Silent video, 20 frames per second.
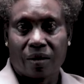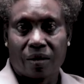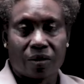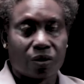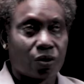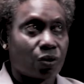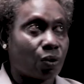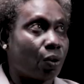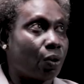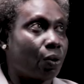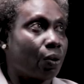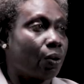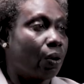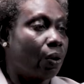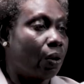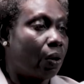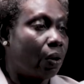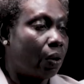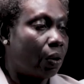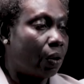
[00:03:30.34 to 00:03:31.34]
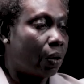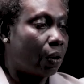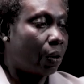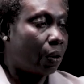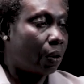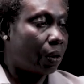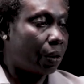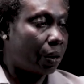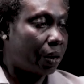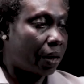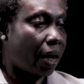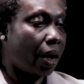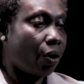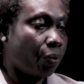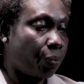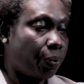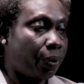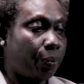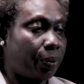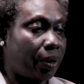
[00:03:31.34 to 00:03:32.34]
So
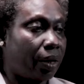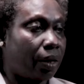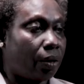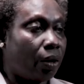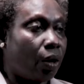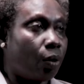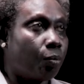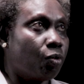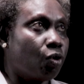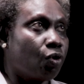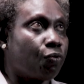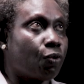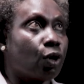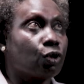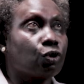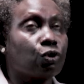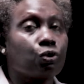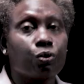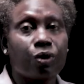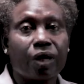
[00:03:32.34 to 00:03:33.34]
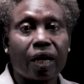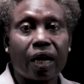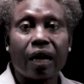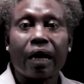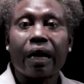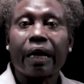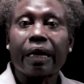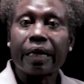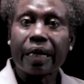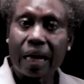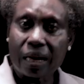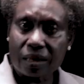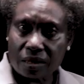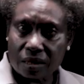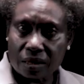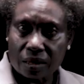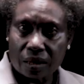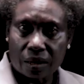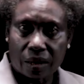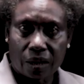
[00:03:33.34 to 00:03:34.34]
now we will move on to the
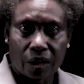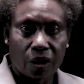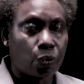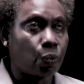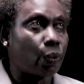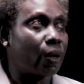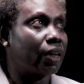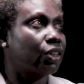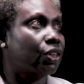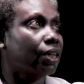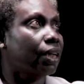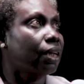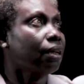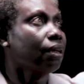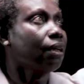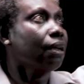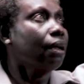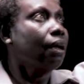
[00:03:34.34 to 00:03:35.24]
next equation,